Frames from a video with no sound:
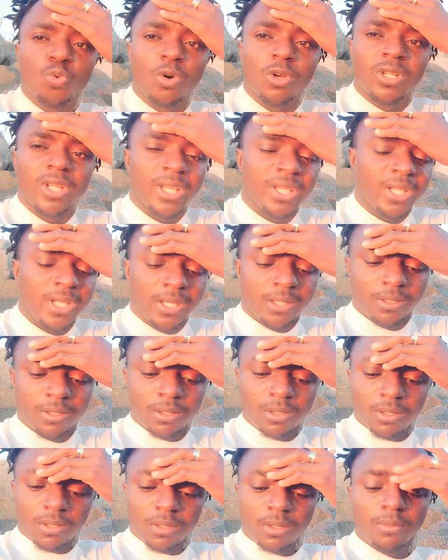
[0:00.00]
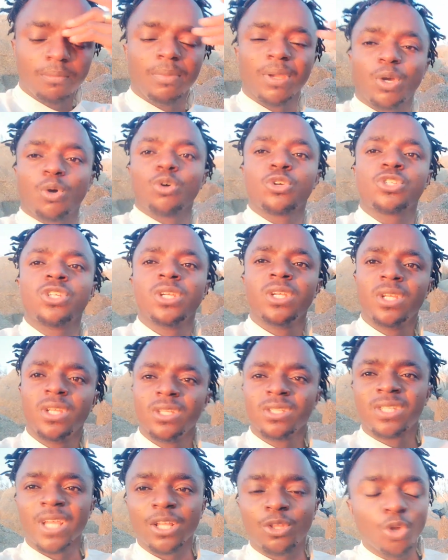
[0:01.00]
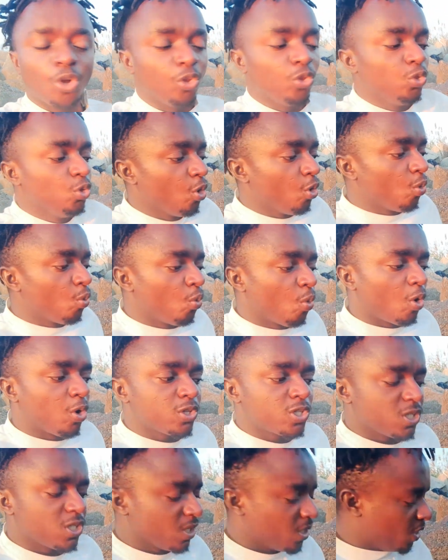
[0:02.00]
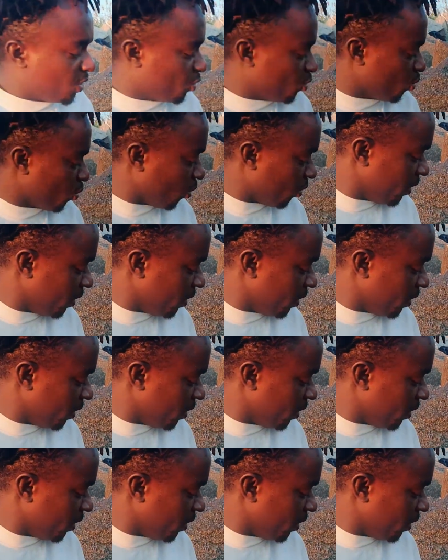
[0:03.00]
words again. Because they don't know what is your